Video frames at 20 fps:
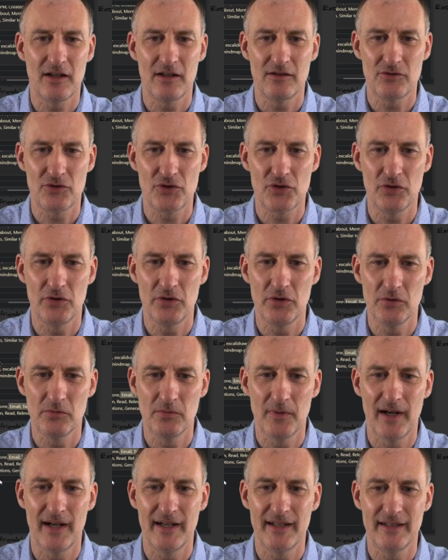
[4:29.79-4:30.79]
I'll show you
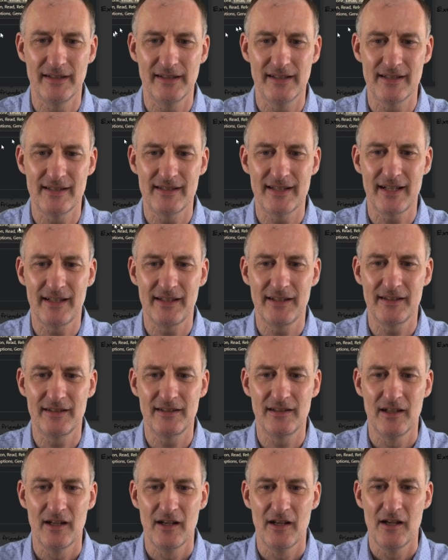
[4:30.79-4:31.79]
why in a
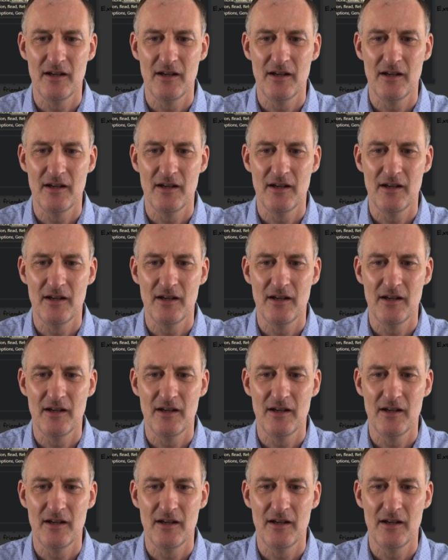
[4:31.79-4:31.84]
second.